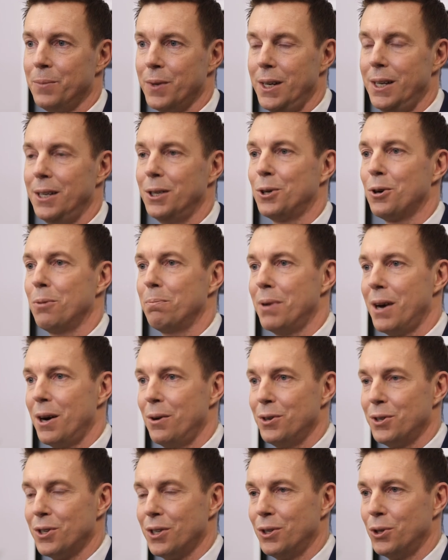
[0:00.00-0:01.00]
in
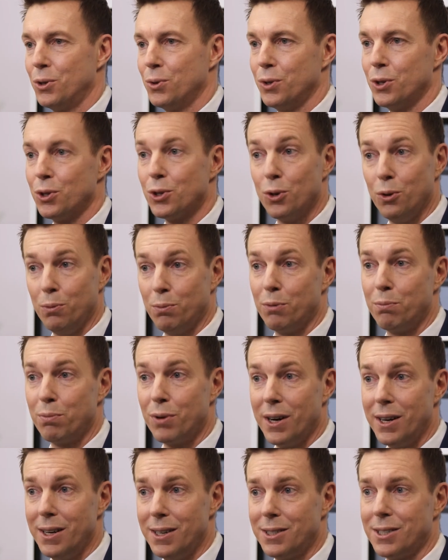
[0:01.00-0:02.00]
comparison to the sole
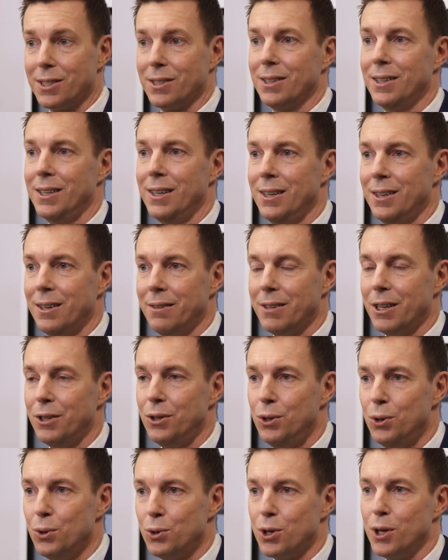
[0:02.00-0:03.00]
proprietor that
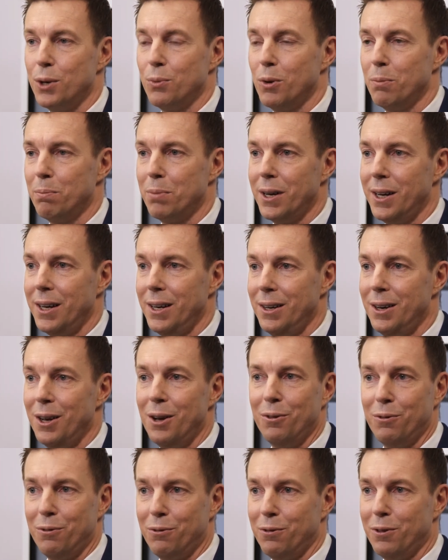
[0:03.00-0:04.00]
usually will pay
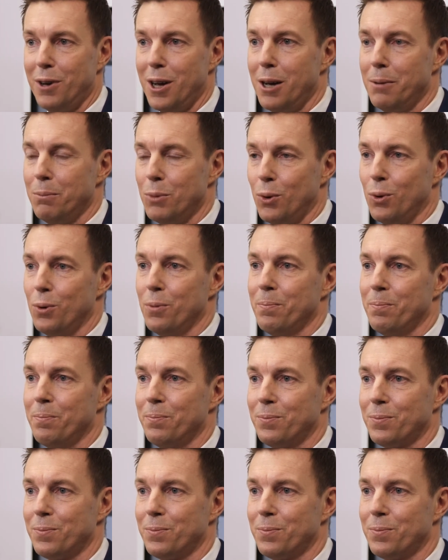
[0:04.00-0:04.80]
far more.